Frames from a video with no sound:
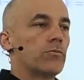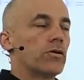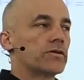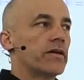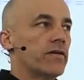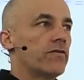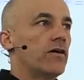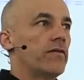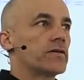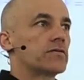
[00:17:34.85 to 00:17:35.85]
well,
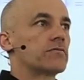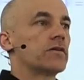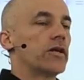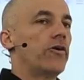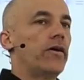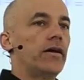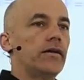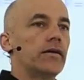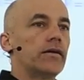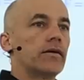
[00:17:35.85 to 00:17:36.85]
75 is really high.
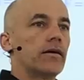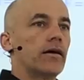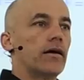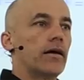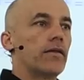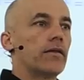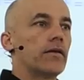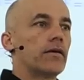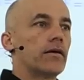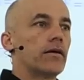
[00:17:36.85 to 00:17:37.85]
Yeah,
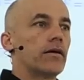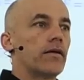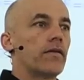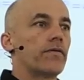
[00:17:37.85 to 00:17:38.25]
like